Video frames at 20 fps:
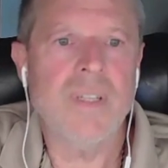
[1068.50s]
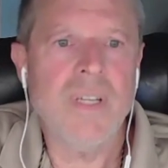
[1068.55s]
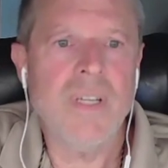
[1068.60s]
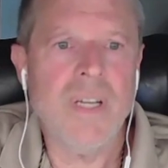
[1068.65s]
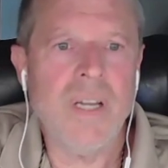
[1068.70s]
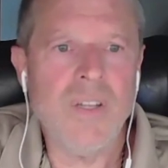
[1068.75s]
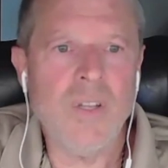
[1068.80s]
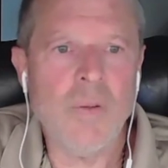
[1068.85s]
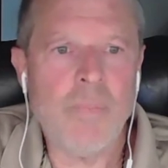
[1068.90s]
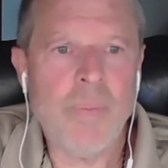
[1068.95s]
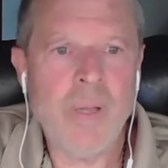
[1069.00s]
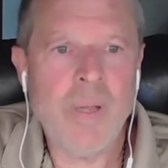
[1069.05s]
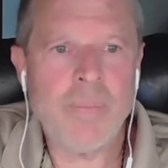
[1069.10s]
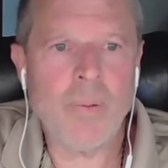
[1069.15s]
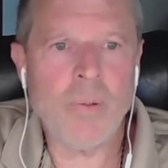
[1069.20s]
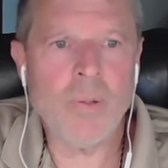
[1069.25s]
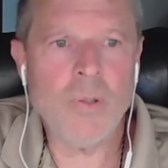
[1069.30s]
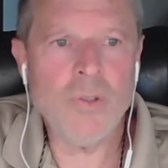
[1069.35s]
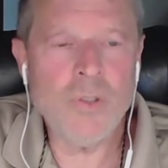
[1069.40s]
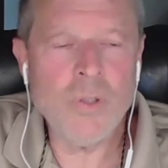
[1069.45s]
And the people
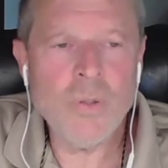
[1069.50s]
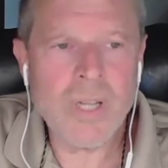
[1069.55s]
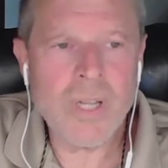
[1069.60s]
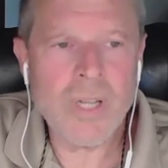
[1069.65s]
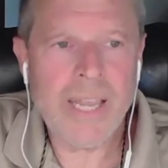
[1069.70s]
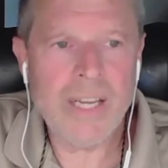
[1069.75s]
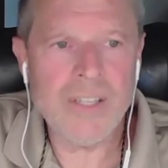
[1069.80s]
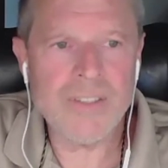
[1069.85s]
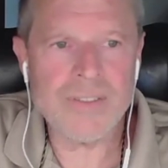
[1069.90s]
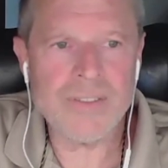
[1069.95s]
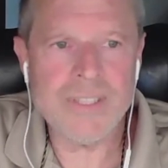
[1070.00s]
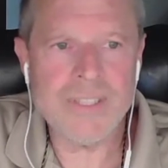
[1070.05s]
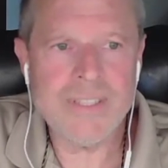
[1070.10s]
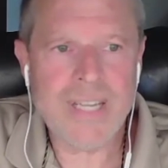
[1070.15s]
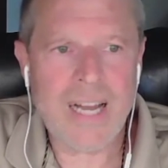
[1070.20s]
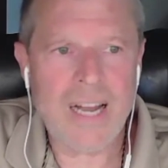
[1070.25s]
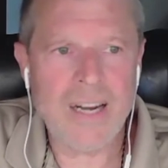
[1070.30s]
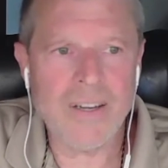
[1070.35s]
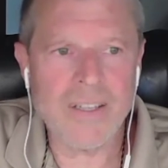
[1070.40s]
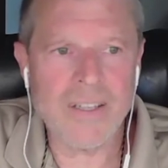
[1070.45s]
who do occasionally
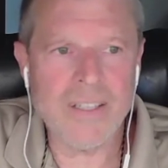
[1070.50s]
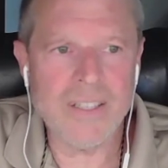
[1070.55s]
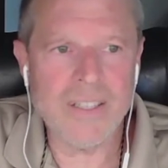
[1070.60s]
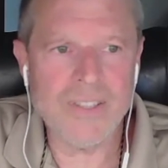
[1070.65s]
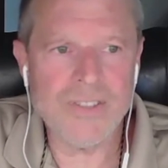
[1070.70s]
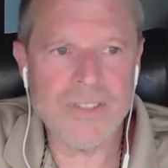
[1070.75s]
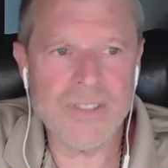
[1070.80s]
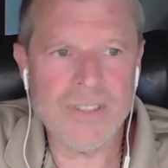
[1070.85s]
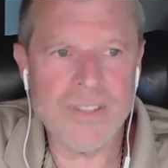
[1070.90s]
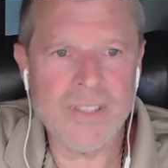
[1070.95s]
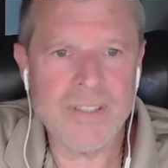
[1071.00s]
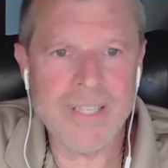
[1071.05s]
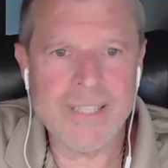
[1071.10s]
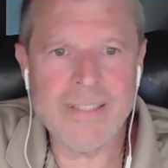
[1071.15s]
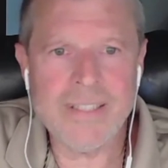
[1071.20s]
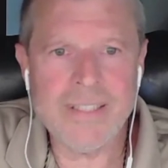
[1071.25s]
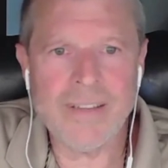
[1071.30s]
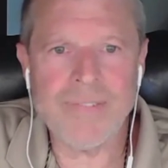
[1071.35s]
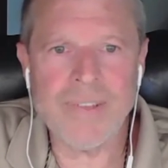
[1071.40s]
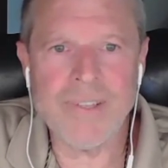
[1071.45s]
die or get injured, they
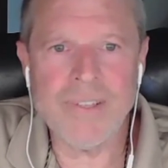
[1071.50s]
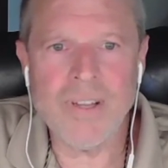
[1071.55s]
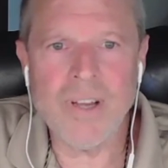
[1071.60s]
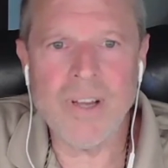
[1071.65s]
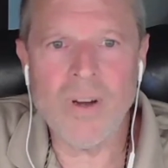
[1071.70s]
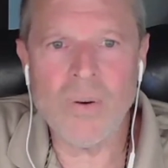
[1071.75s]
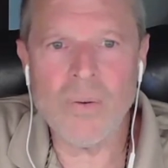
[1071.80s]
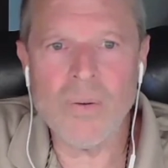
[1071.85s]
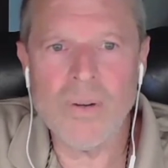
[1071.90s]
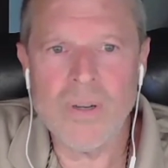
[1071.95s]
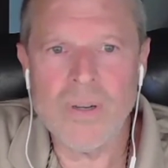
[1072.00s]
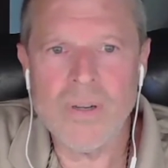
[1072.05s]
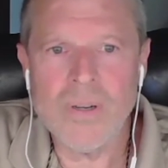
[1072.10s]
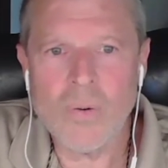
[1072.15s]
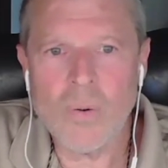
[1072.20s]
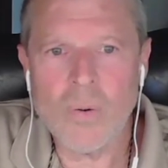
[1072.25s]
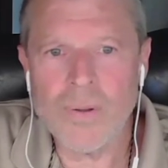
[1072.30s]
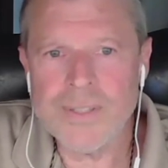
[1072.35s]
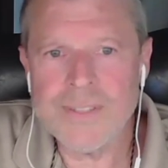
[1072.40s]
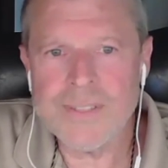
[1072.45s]
definitely know,
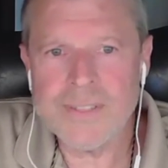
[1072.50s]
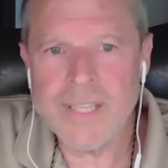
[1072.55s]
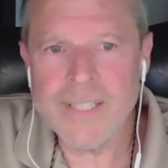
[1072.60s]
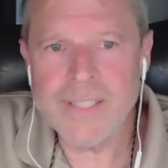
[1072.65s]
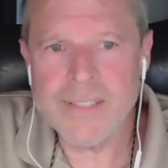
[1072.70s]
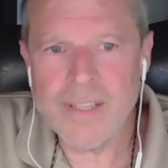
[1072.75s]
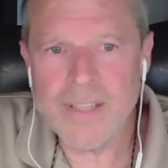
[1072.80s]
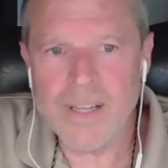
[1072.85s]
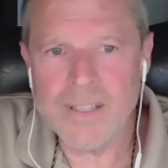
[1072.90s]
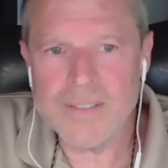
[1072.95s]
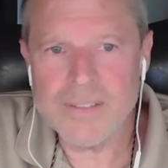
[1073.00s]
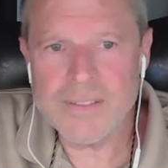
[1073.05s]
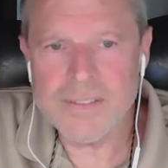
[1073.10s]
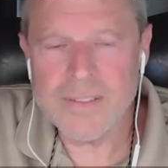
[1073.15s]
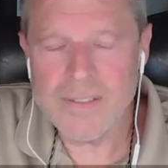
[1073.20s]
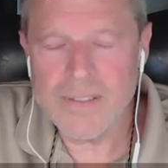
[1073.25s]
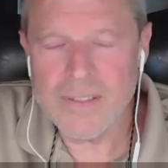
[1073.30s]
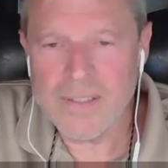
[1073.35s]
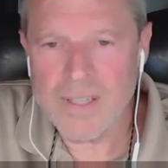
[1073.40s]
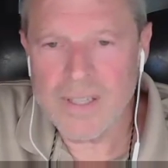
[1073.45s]
or the state does.
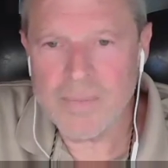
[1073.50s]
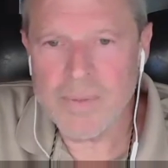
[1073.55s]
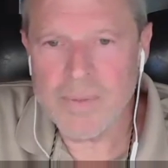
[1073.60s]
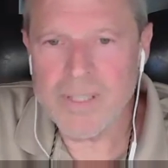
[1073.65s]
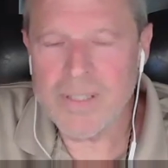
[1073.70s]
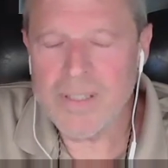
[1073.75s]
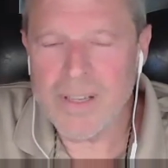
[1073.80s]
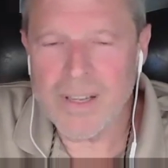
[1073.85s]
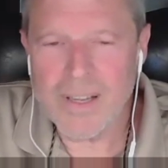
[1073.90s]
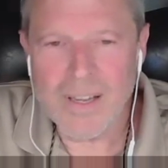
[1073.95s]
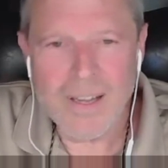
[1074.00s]
I mean,